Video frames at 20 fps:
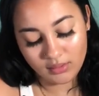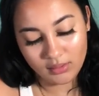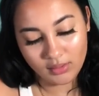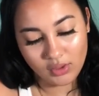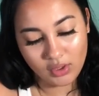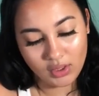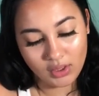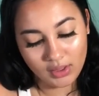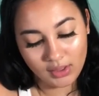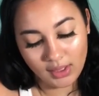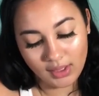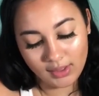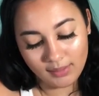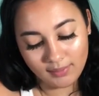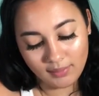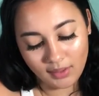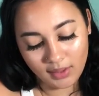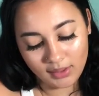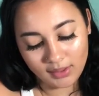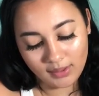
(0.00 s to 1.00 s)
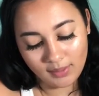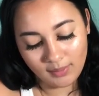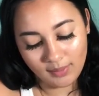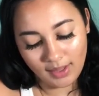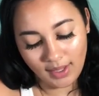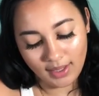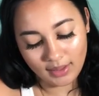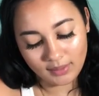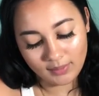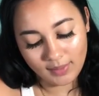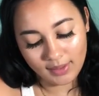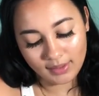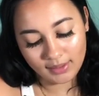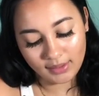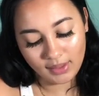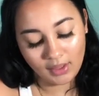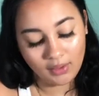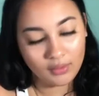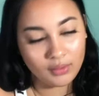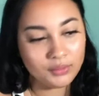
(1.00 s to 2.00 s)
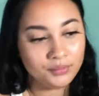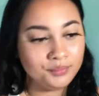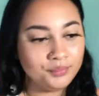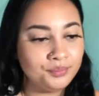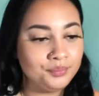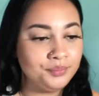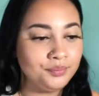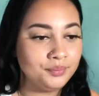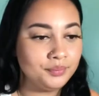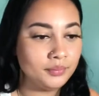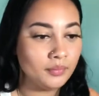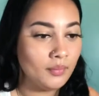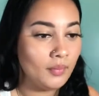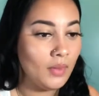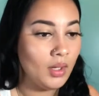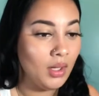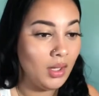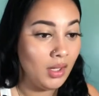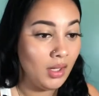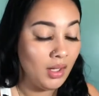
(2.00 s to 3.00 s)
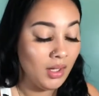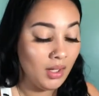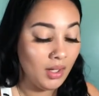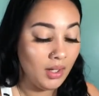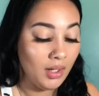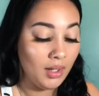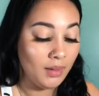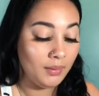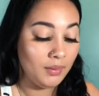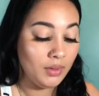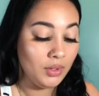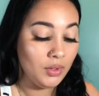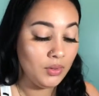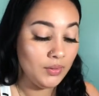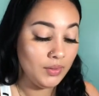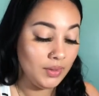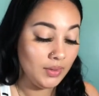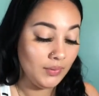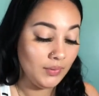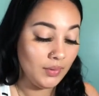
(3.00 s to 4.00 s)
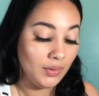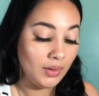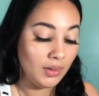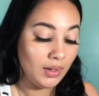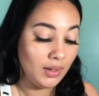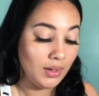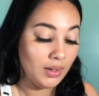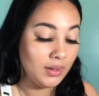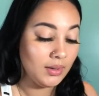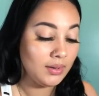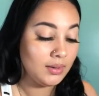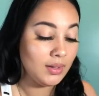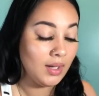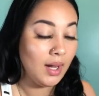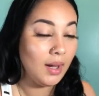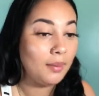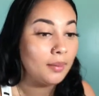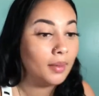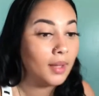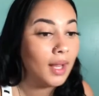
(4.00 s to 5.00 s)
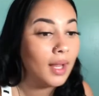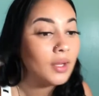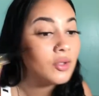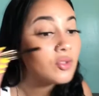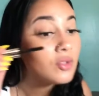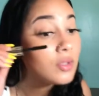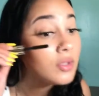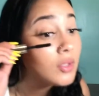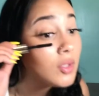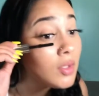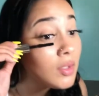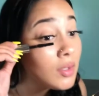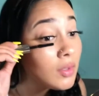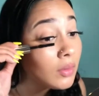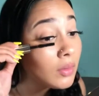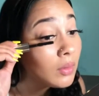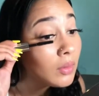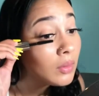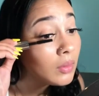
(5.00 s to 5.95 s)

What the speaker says: Just says Buxom Lash Mascara. I'm gonna use this for the top lashes.